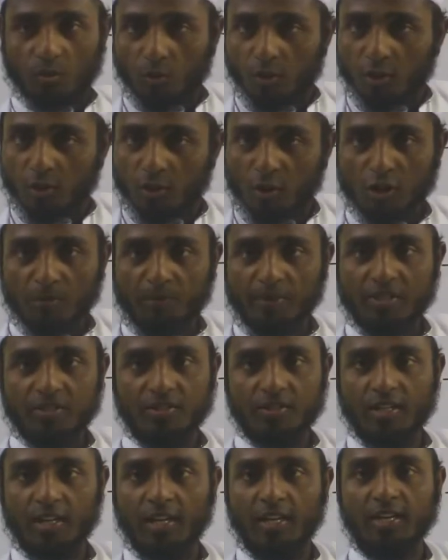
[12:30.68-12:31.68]
will not be
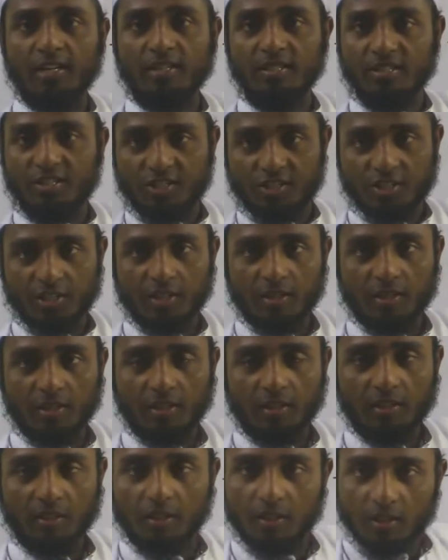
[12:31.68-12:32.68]
changed,
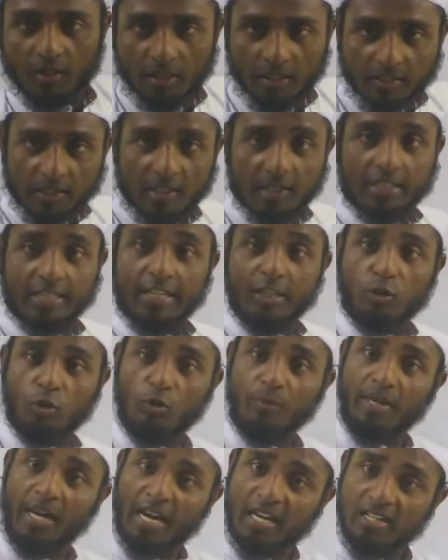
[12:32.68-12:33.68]
rather it
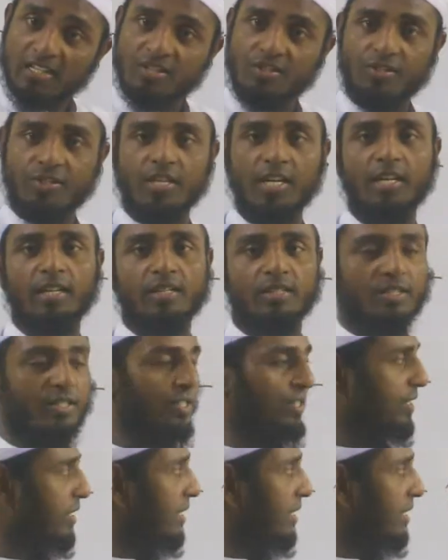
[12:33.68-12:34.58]
will be unchanged.